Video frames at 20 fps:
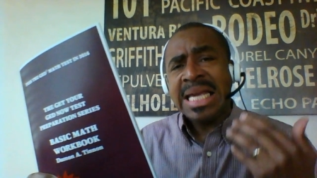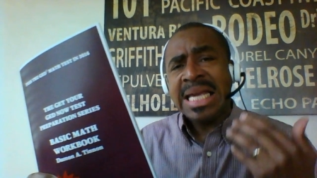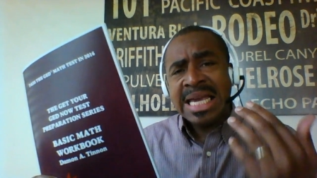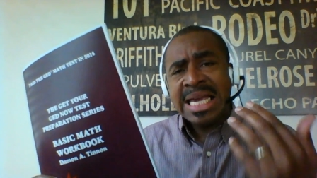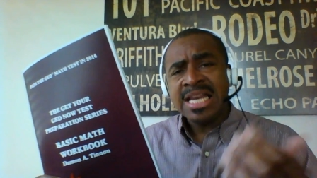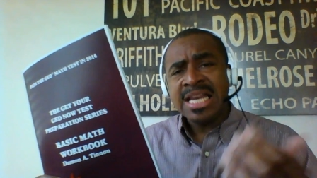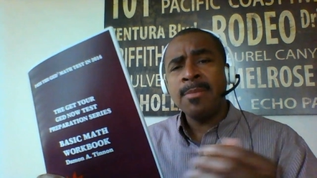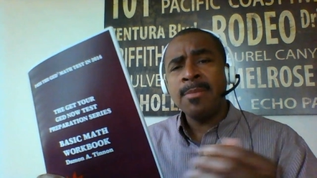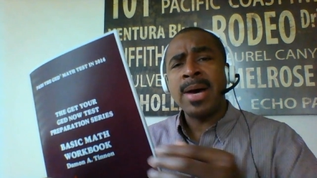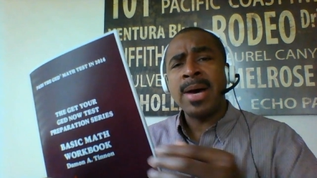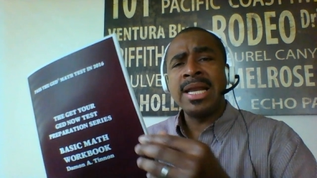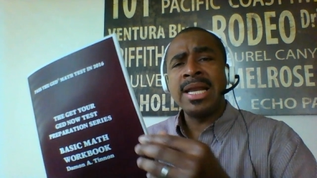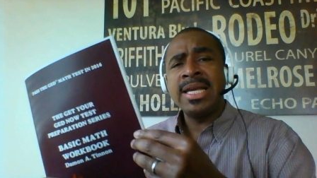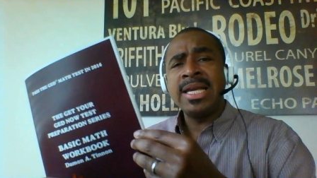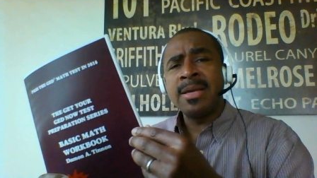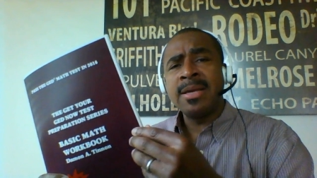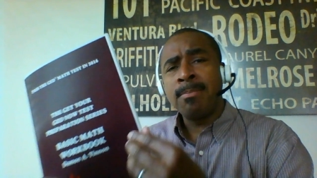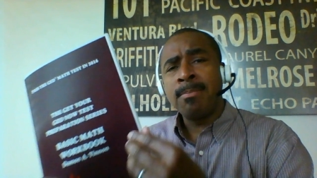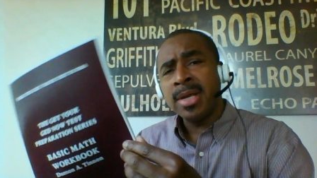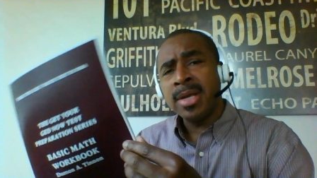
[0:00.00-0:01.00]
Anybody
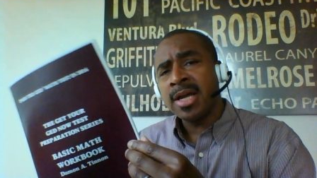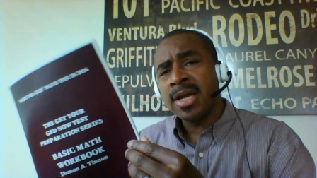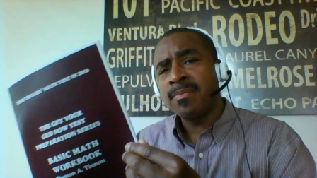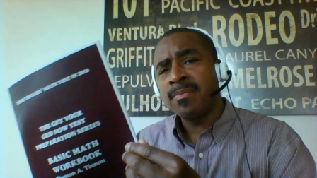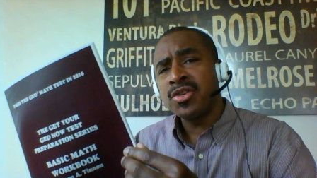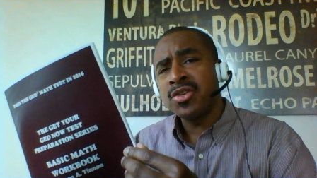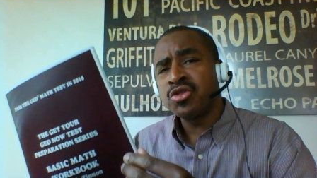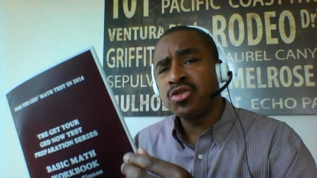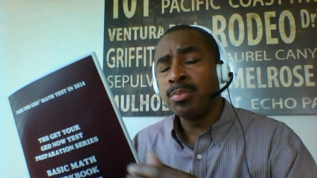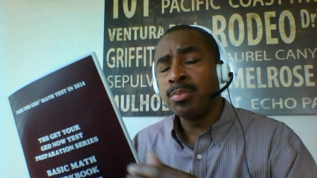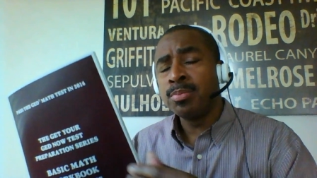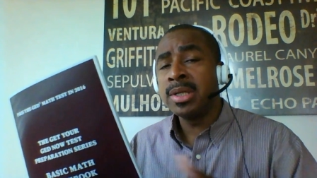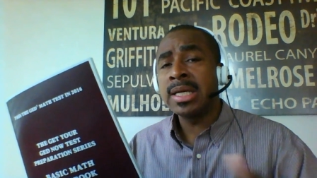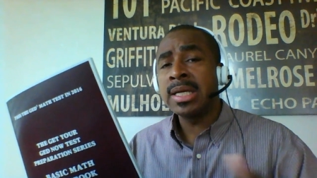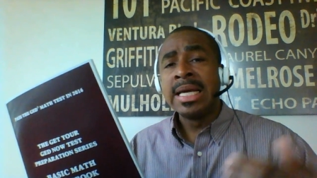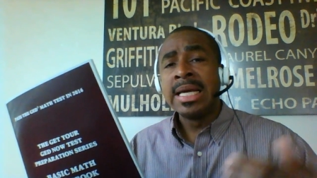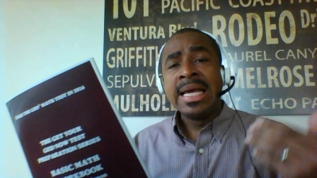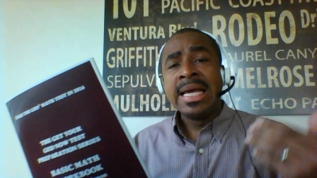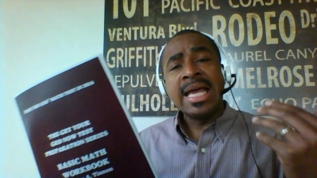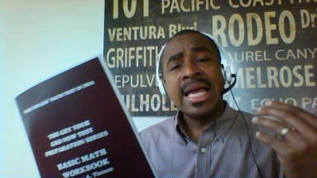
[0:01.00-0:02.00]
can pick up this book
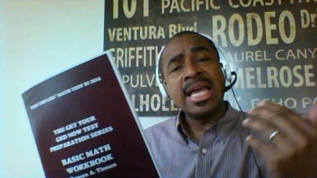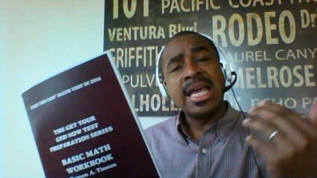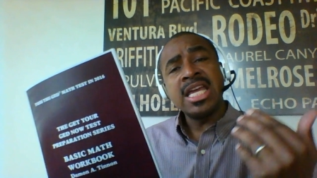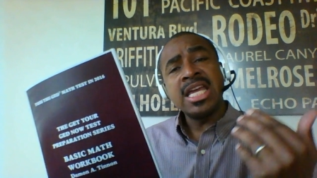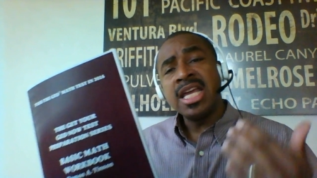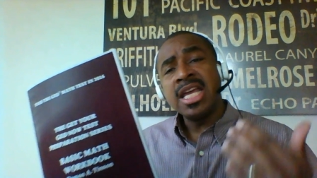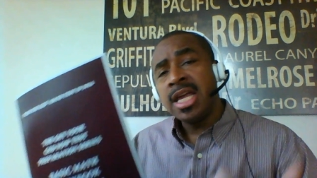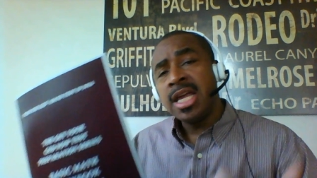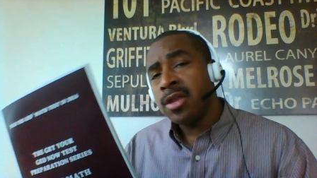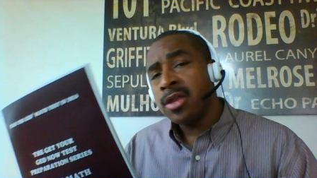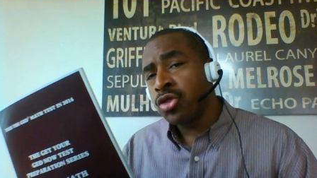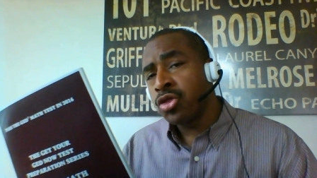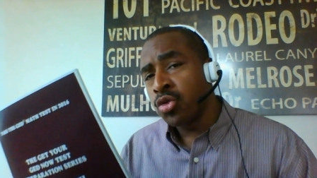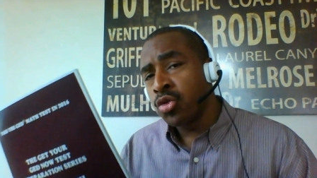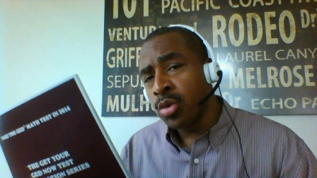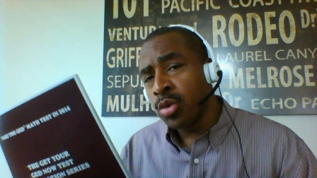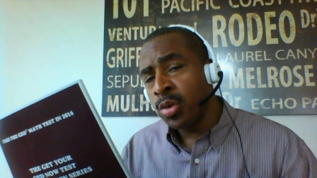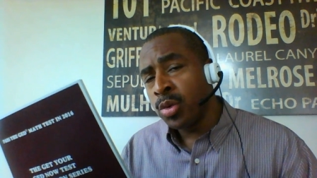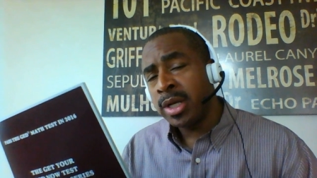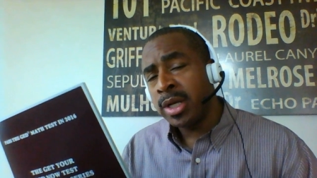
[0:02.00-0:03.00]
and get
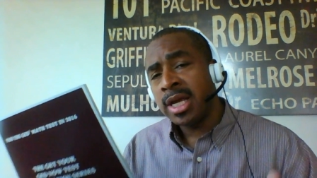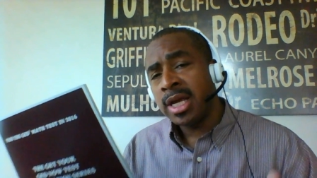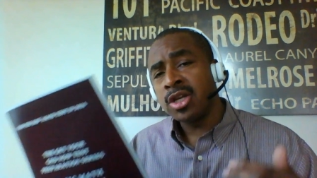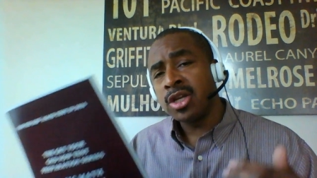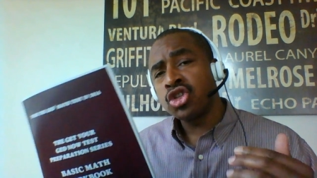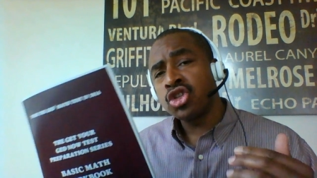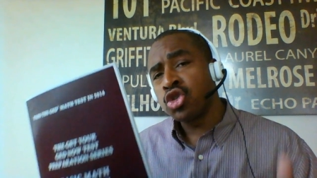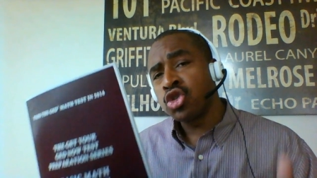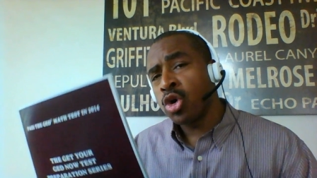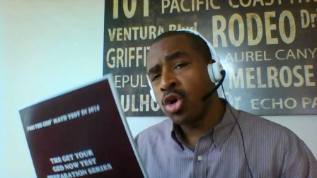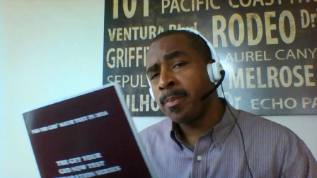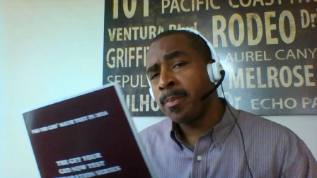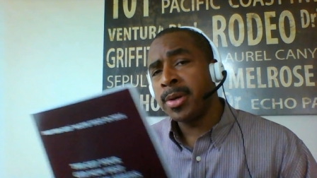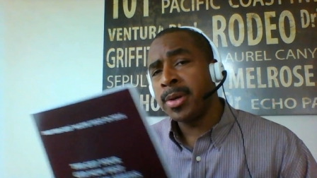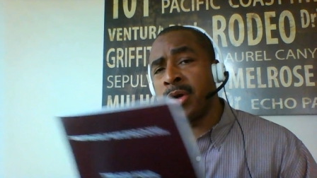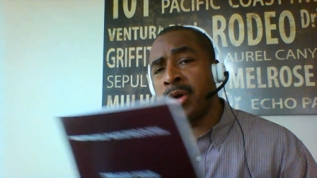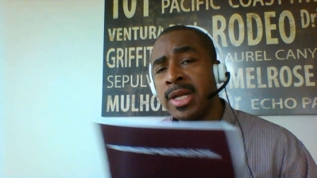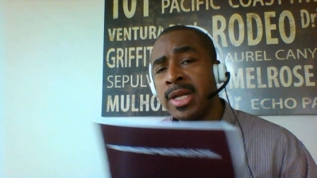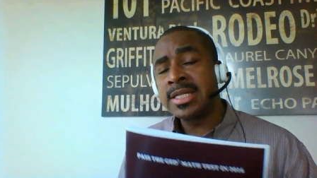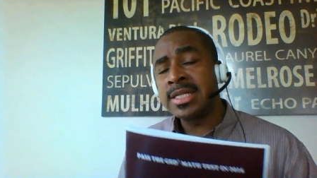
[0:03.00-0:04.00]
through it in a short
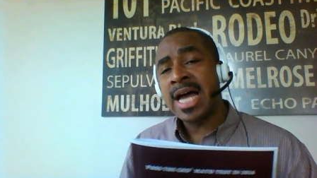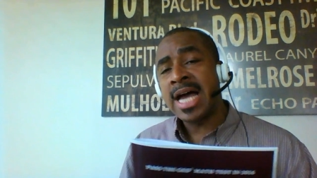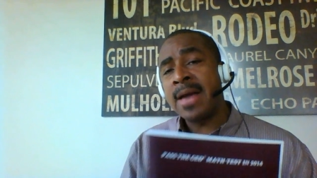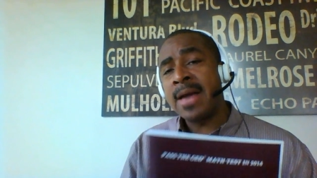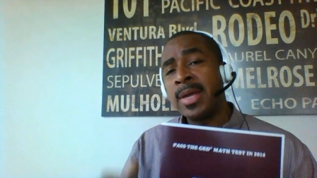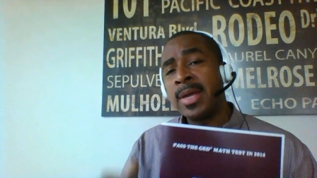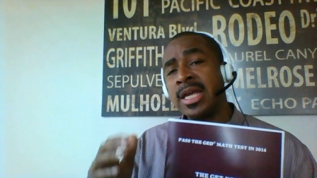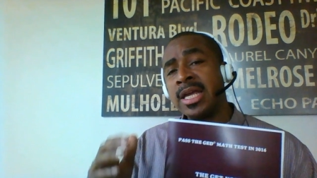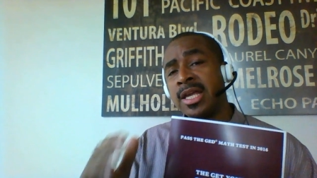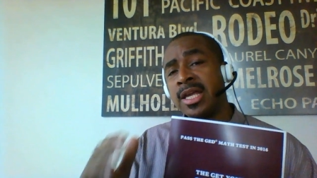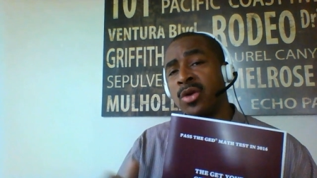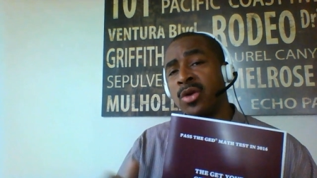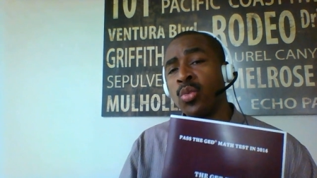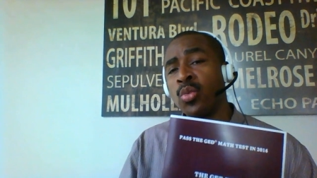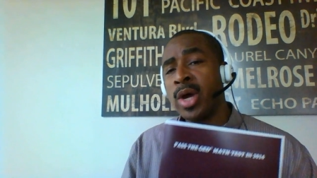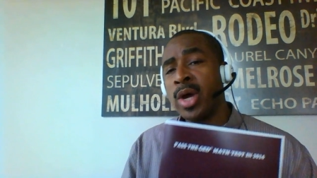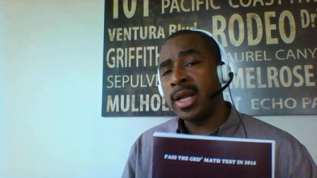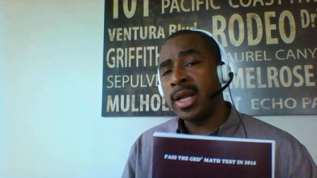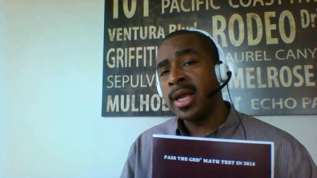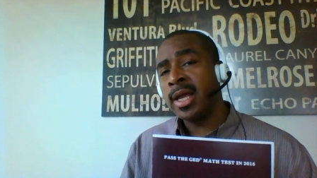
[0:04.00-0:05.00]
period of time and get
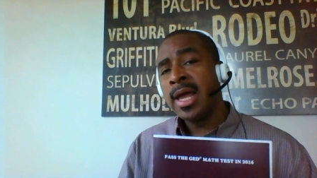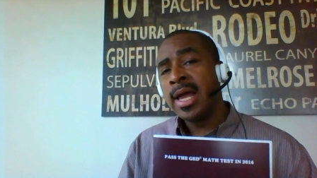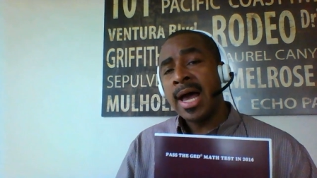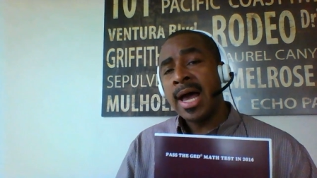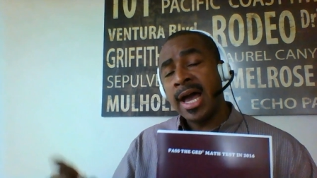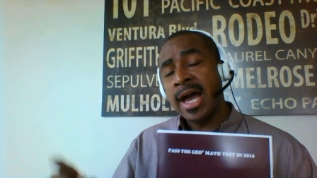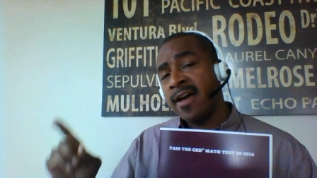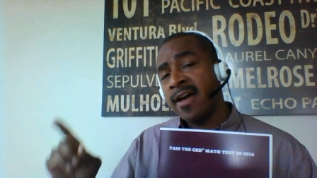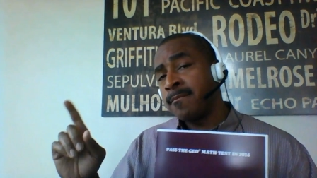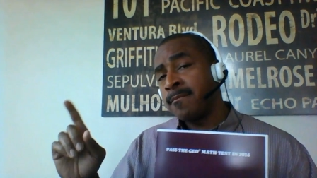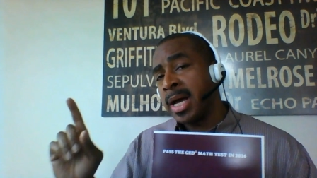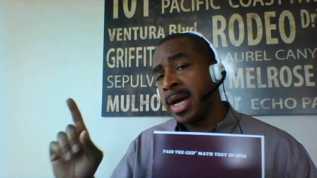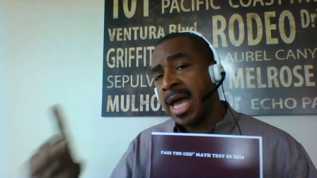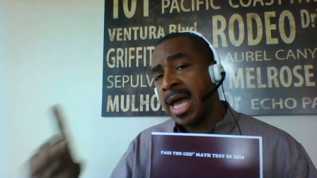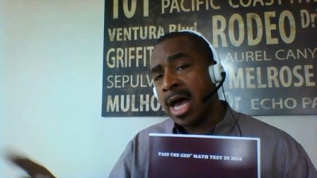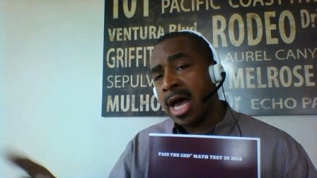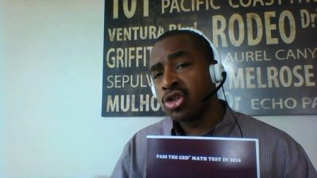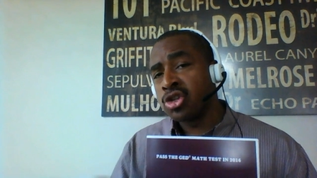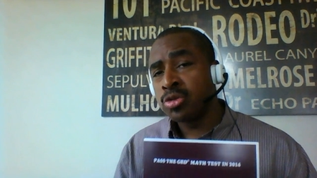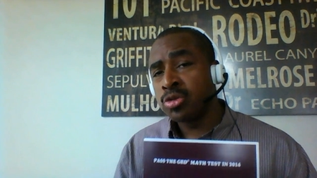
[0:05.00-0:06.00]
ready. I have my
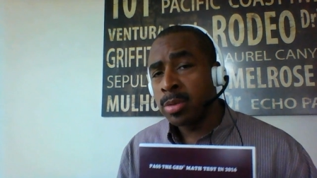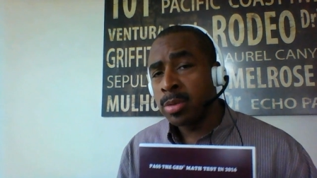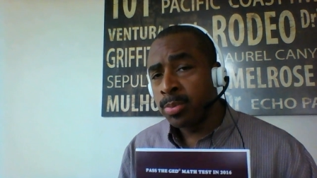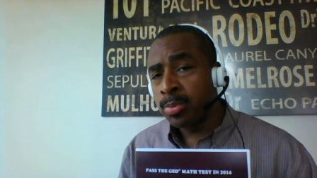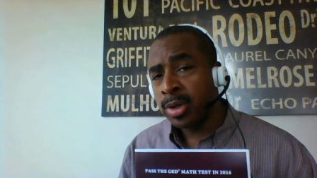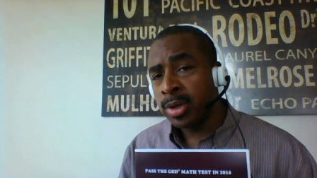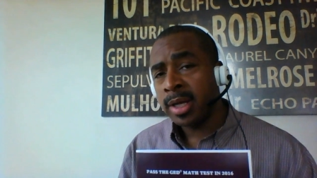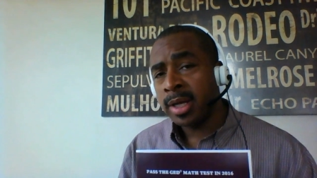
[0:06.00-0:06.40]
algebra